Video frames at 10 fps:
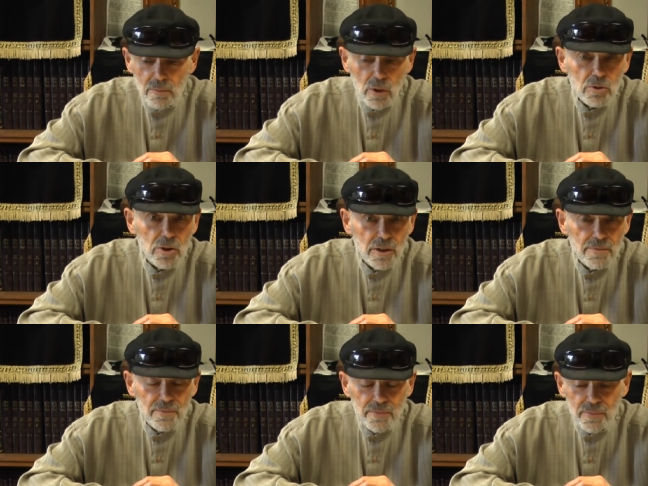Moshe.
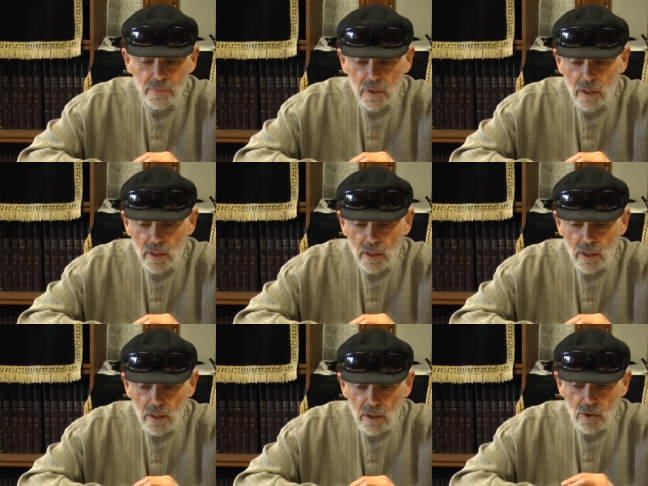
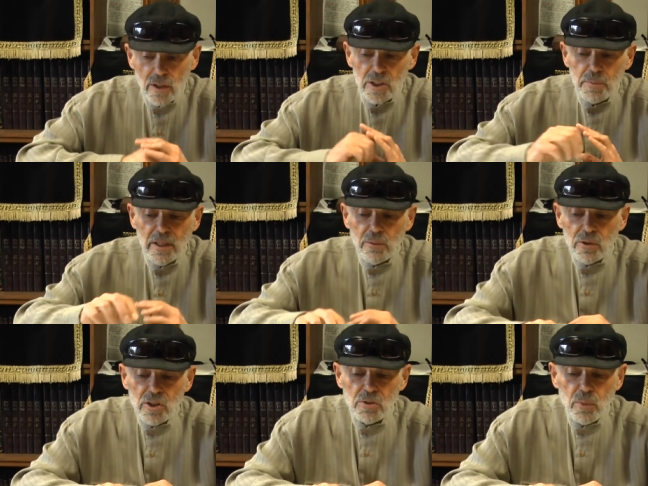So let us begin
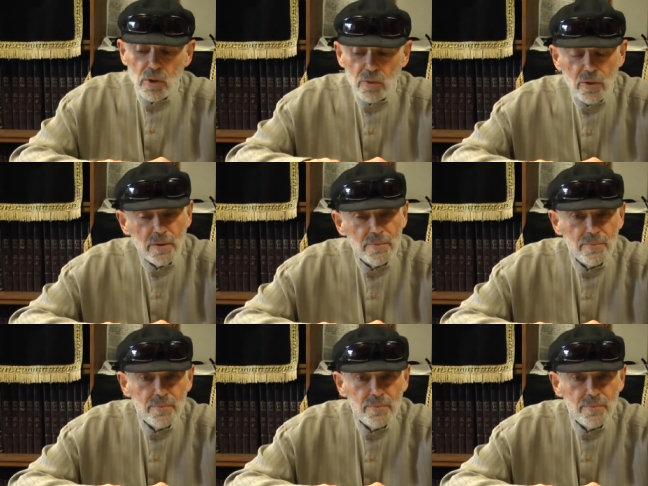with his birth.